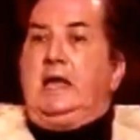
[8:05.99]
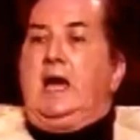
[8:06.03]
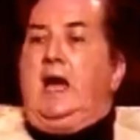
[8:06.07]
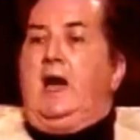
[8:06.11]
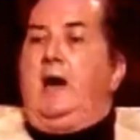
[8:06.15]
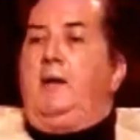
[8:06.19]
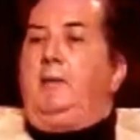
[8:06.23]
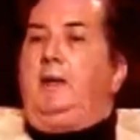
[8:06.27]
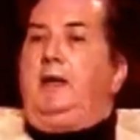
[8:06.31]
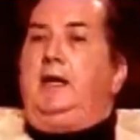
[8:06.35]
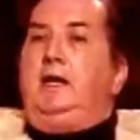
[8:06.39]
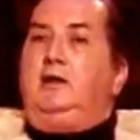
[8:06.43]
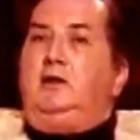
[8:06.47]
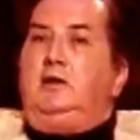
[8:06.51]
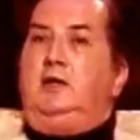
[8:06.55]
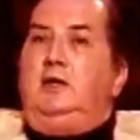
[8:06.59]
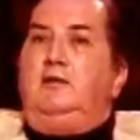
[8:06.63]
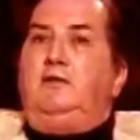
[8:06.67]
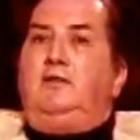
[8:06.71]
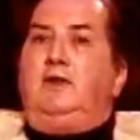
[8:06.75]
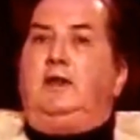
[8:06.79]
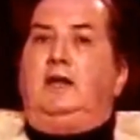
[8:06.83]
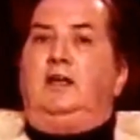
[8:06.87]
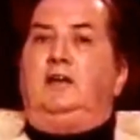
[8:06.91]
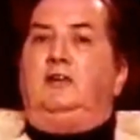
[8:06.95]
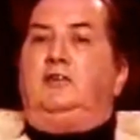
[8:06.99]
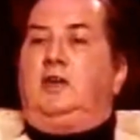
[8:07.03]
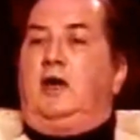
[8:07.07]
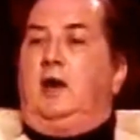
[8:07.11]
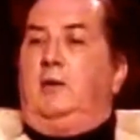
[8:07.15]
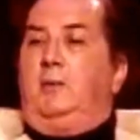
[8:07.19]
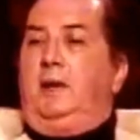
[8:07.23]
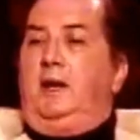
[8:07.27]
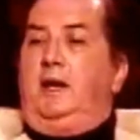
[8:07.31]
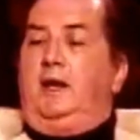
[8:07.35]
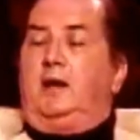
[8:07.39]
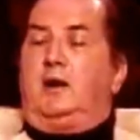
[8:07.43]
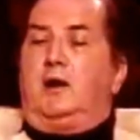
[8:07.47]
How many TVs, how
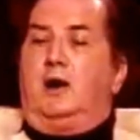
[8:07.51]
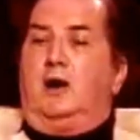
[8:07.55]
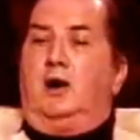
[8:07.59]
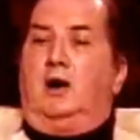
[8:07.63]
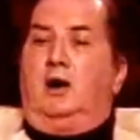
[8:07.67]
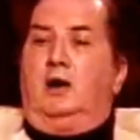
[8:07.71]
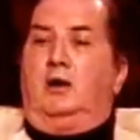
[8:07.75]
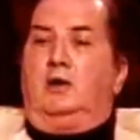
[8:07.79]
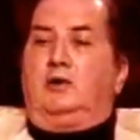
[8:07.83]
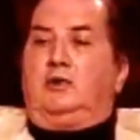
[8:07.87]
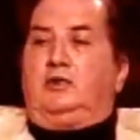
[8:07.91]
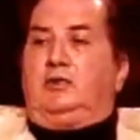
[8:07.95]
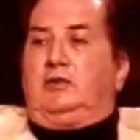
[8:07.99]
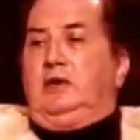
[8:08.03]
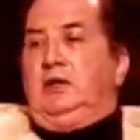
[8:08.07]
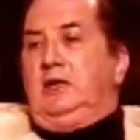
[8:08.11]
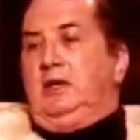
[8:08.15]
many cars,